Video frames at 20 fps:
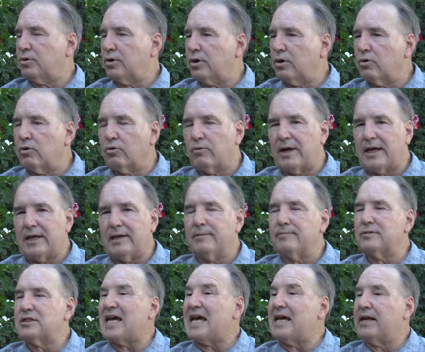
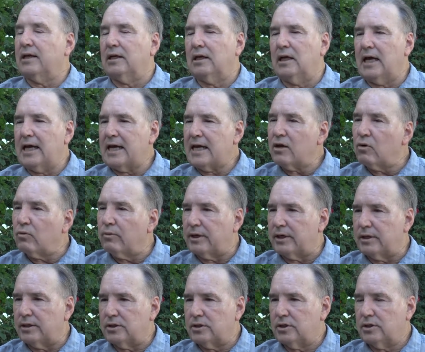programs and language
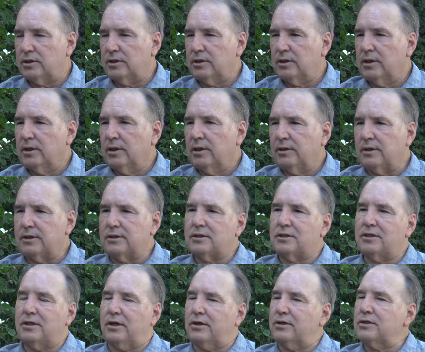that
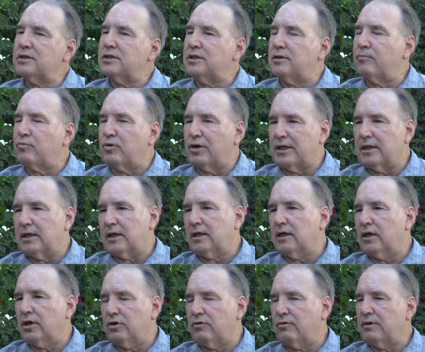starts to bring the
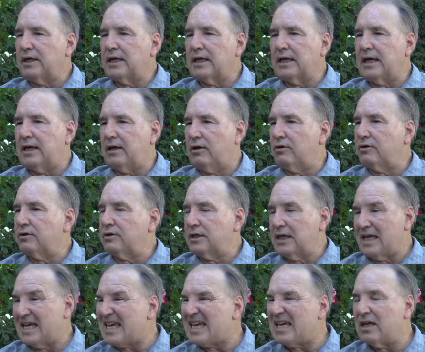country together
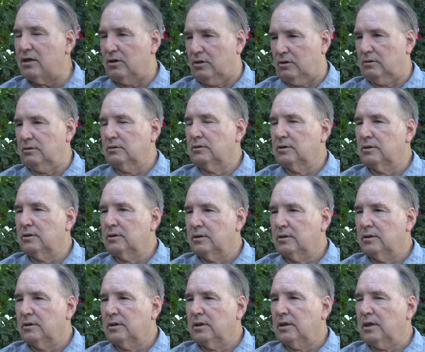to heal
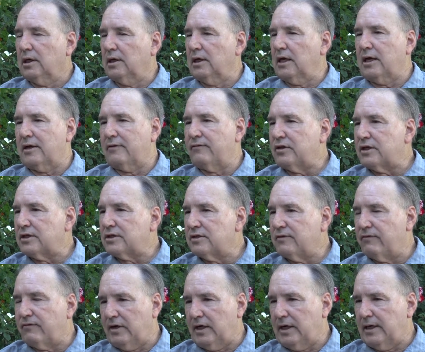a lot of these
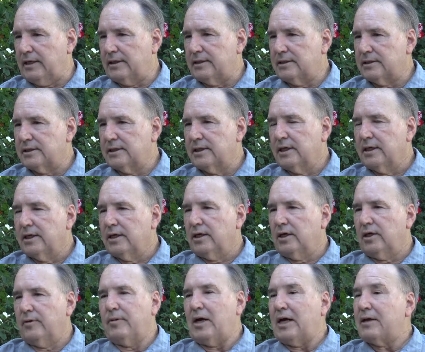divides
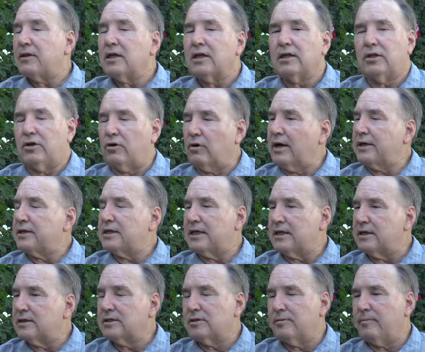um, i think there are
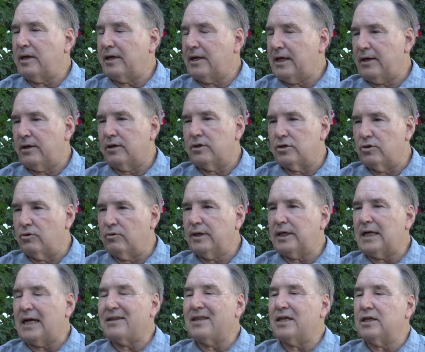ideas about how to do it
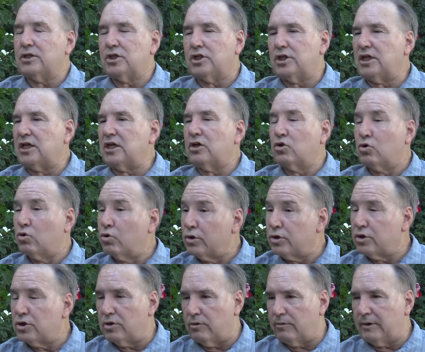i think she
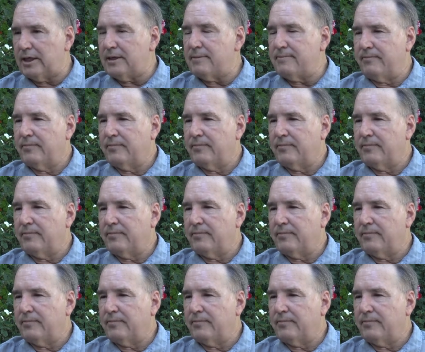could do it